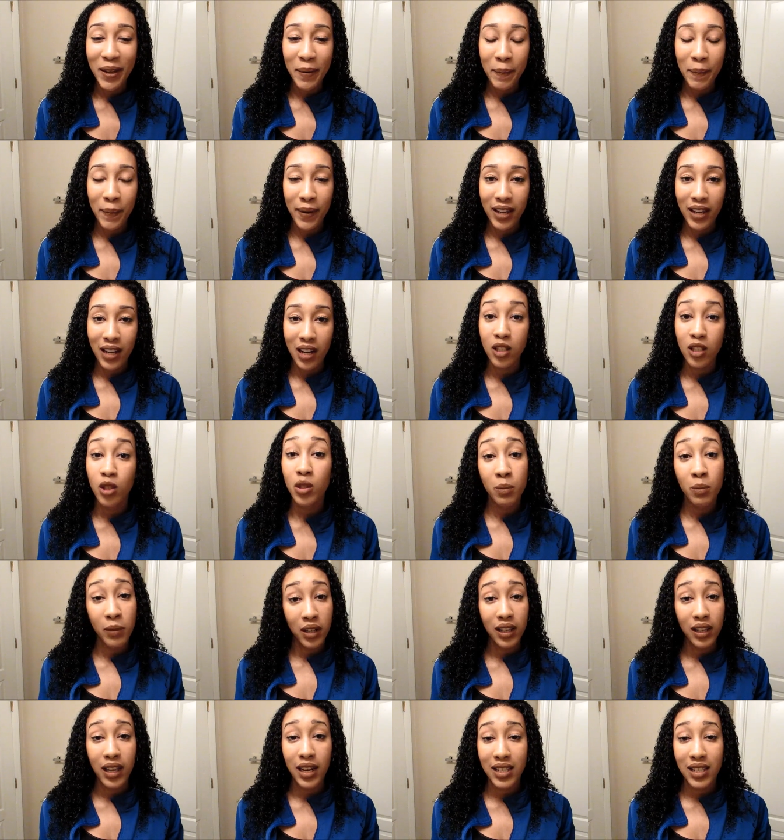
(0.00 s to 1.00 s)
But I do
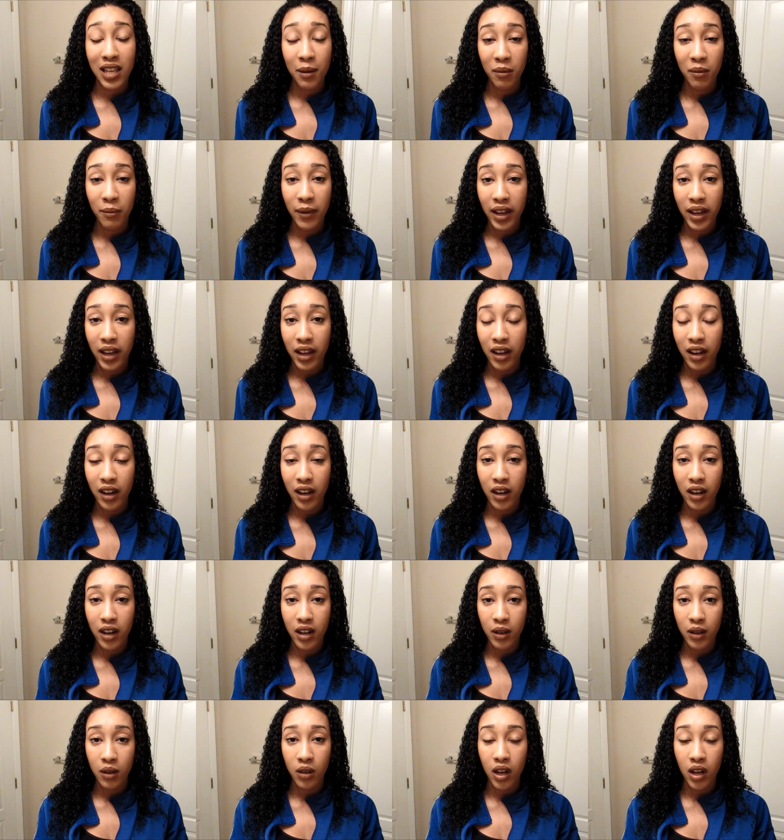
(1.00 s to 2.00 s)
spend a lot of time with my
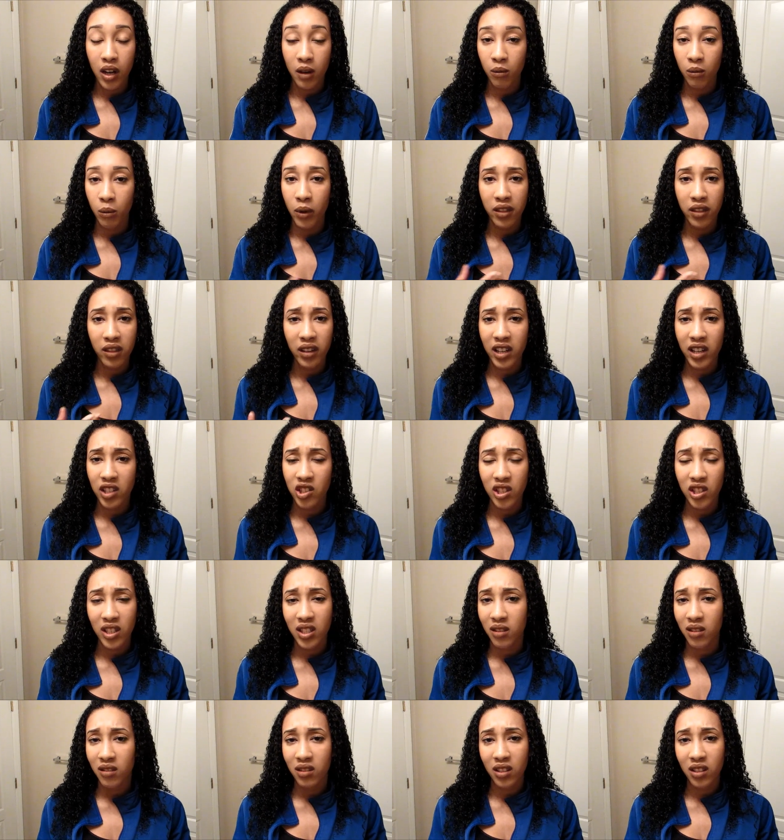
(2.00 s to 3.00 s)
hair, whether it's
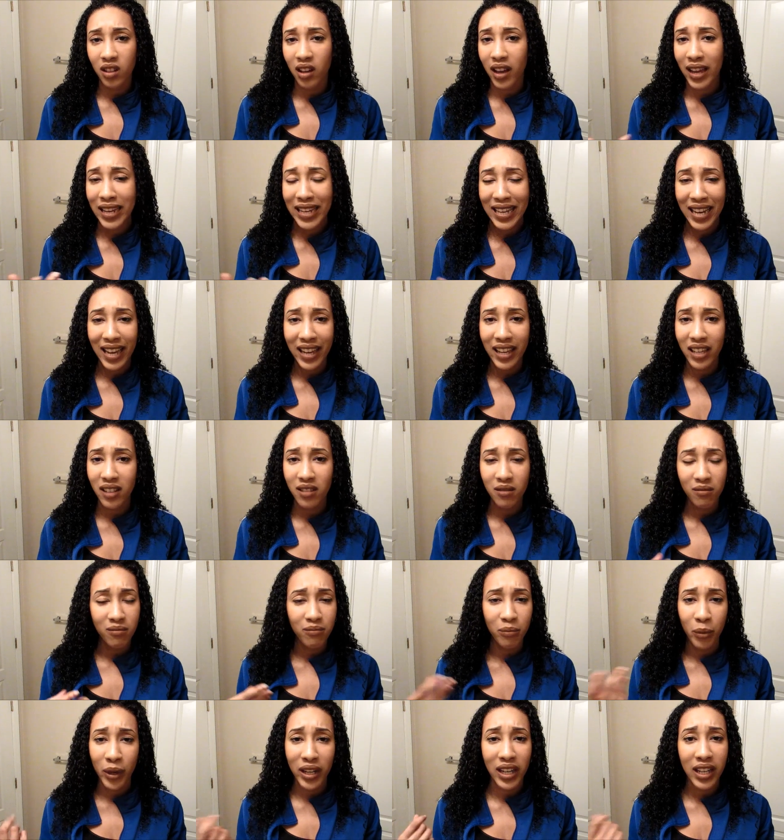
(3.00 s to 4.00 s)
just, you know, at night
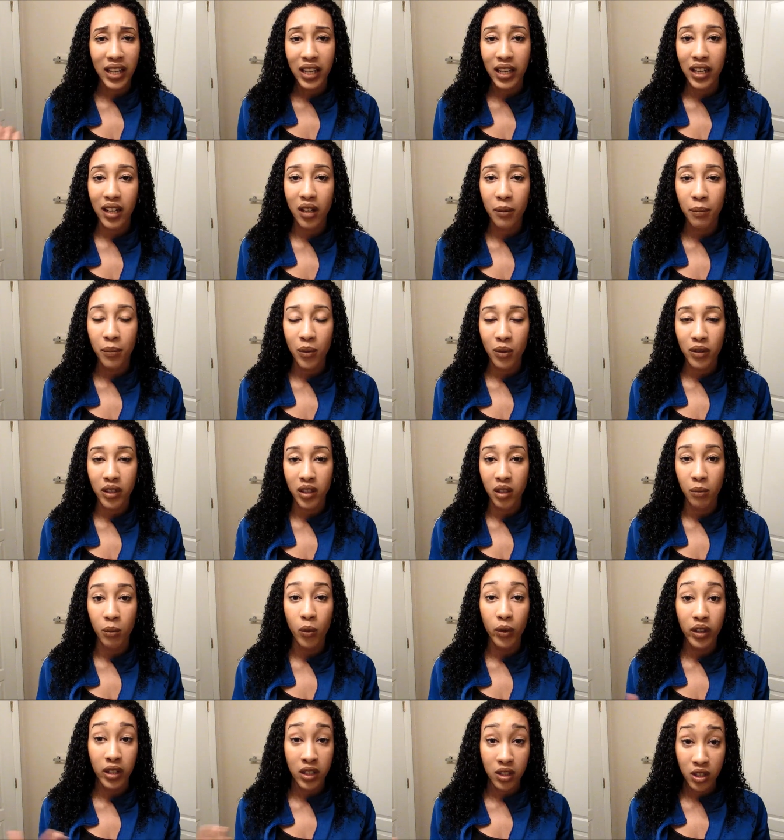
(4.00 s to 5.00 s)
braiding it up or in the
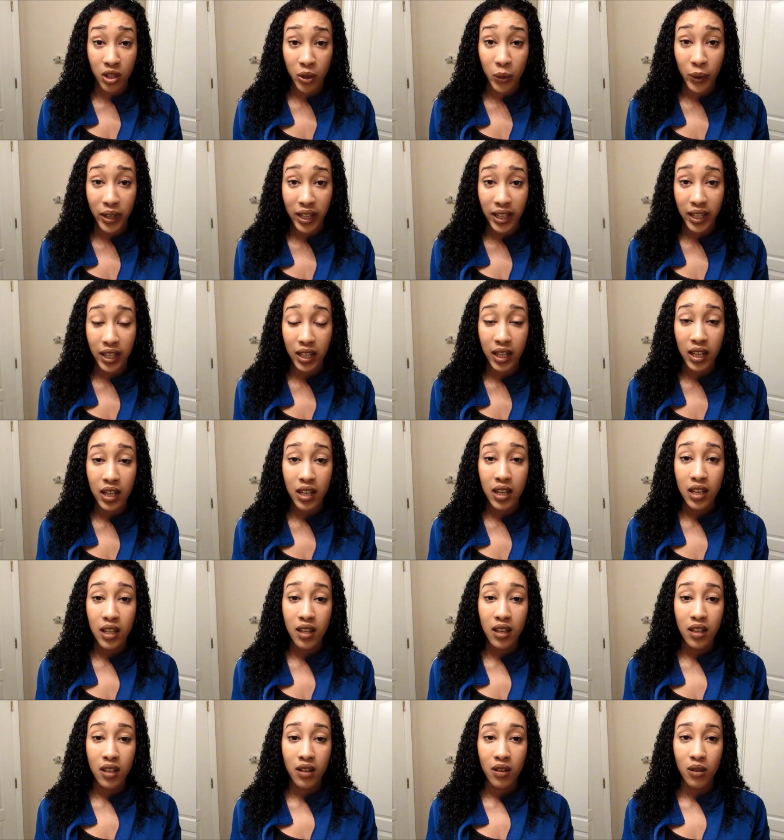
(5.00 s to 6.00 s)
morning doing it
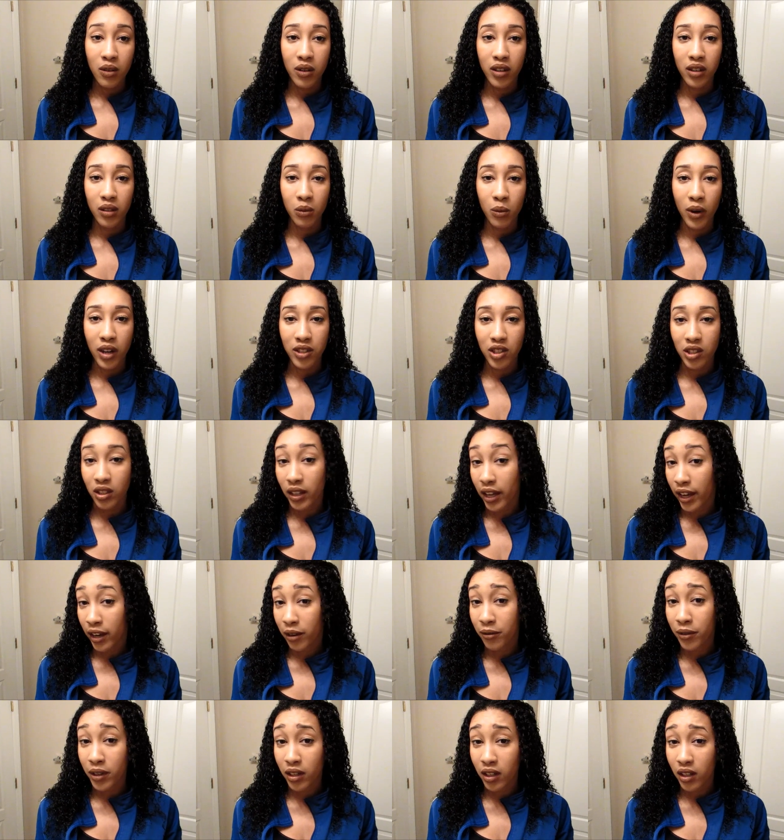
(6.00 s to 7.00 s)
or watching
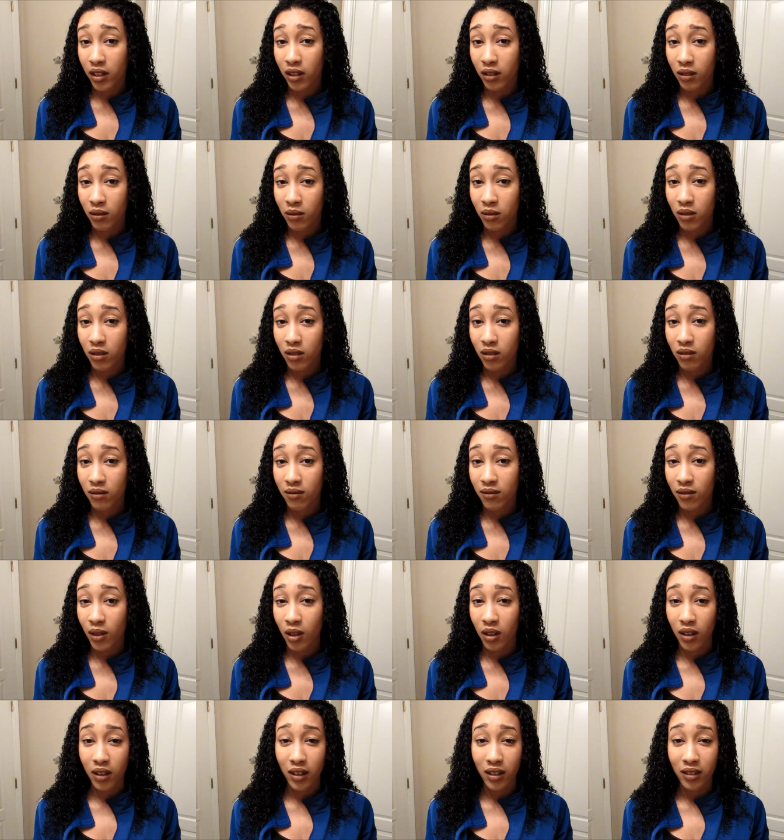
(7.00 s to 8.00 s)
hair videos
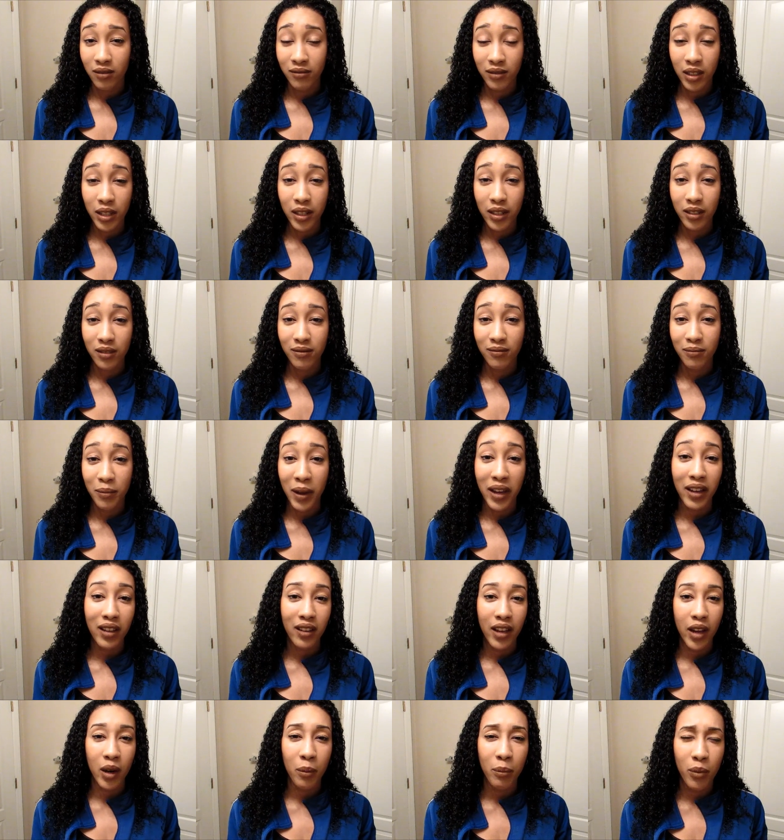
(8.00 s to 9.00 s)
or, you know,
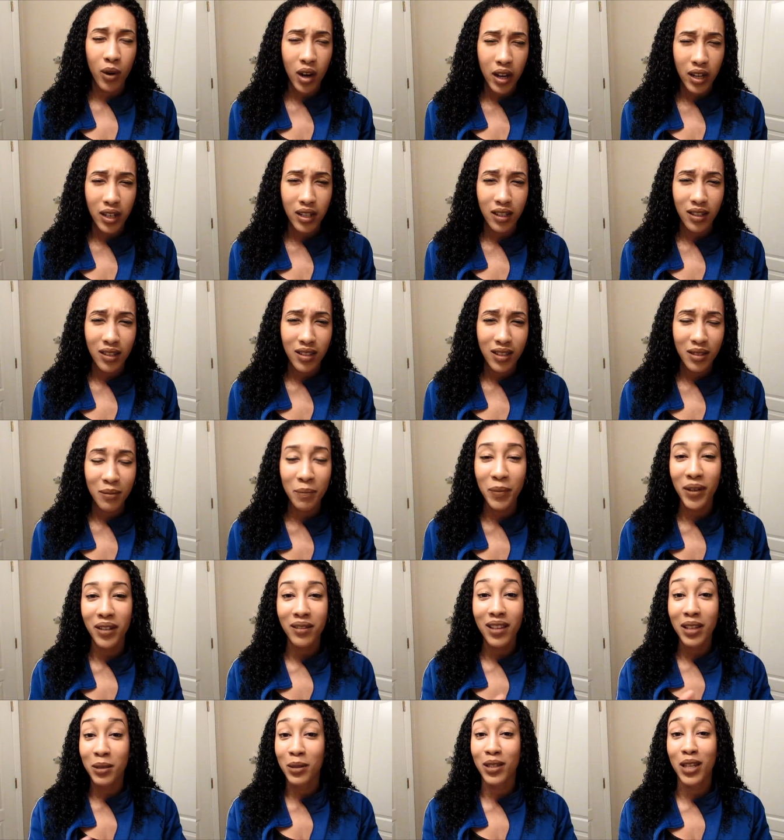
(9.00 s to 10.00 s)
buying hair products.
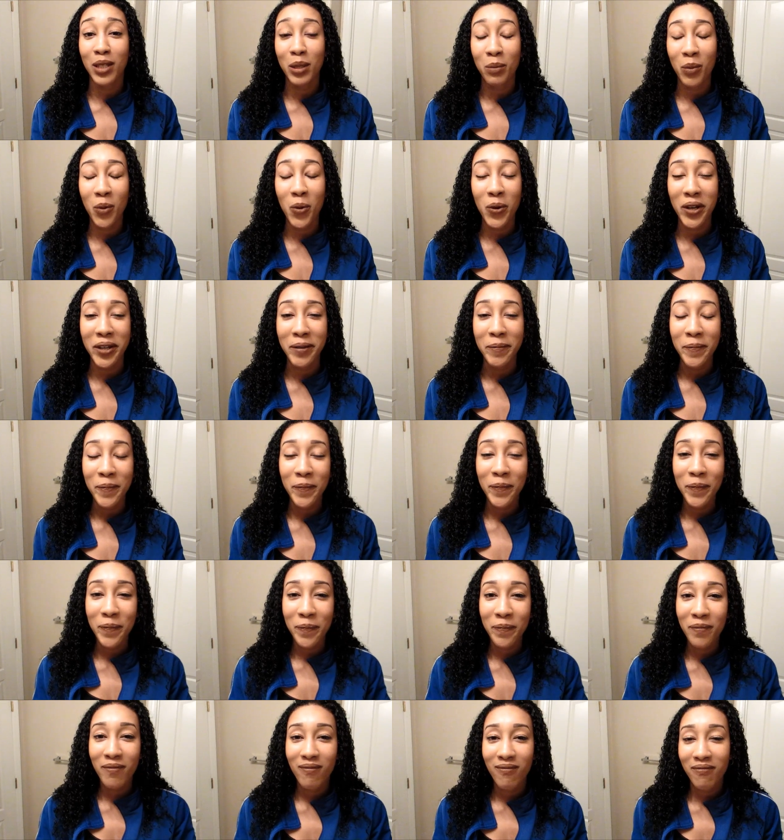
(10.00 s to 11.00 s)
But that's the point.
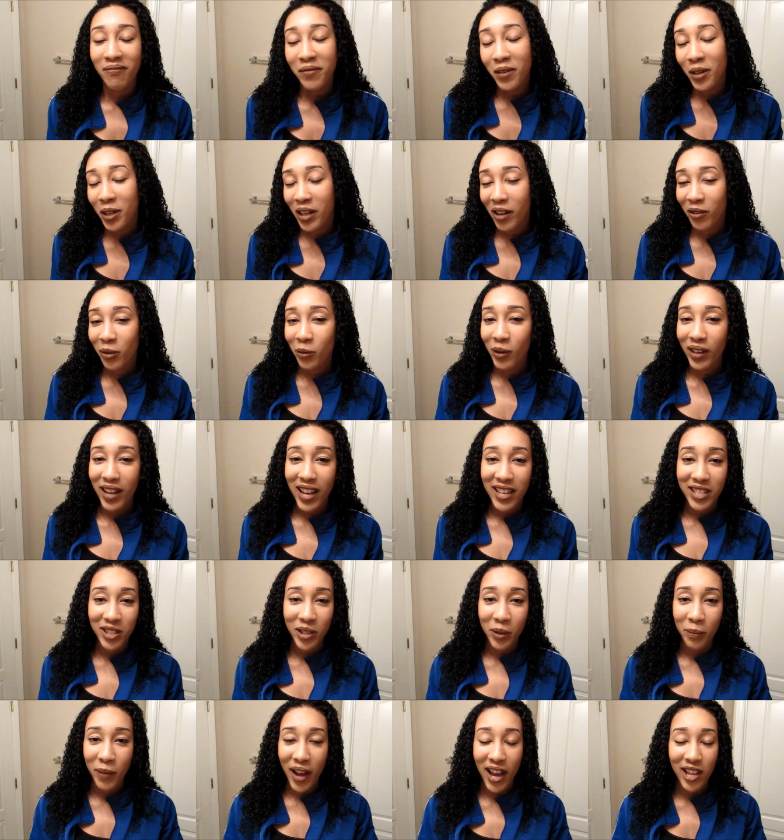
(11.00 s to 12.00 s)
You know, everyone
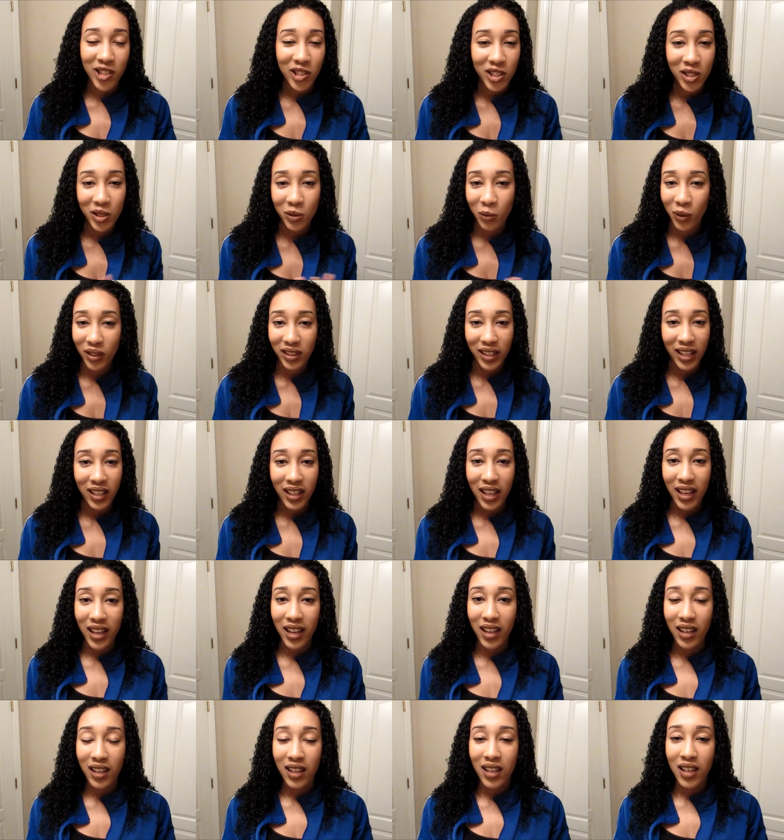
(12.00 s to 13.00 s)
has their passion and what they
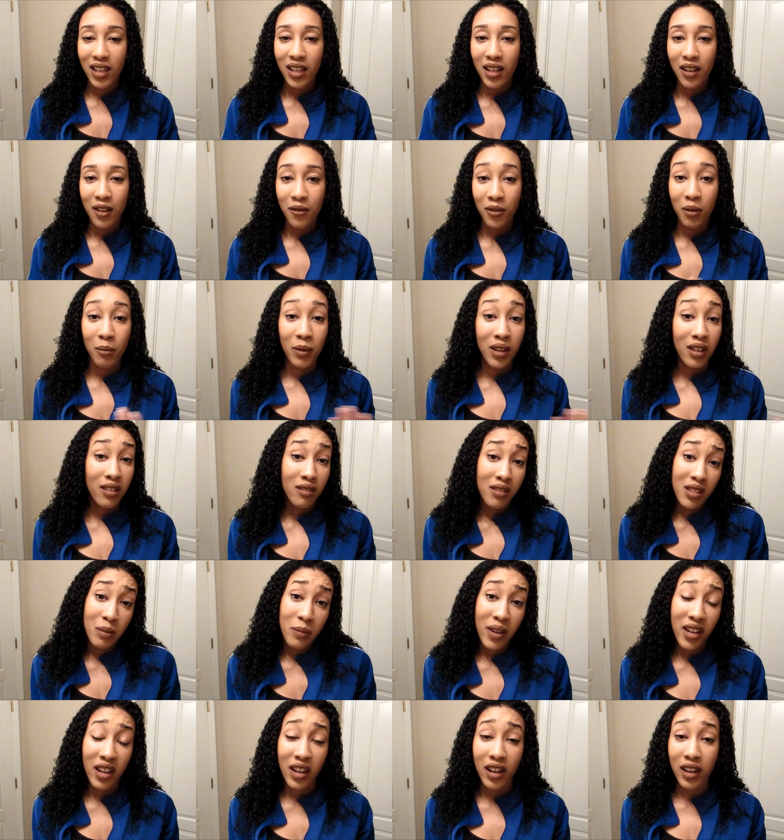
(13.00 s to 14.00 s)
like. For me, it's
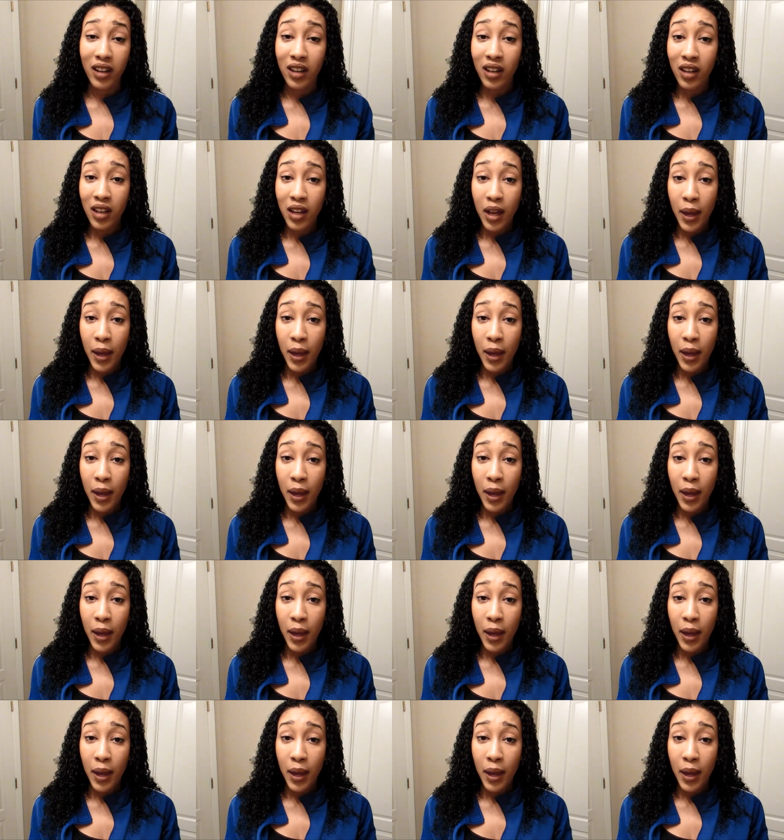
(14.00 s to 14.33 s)
my hair.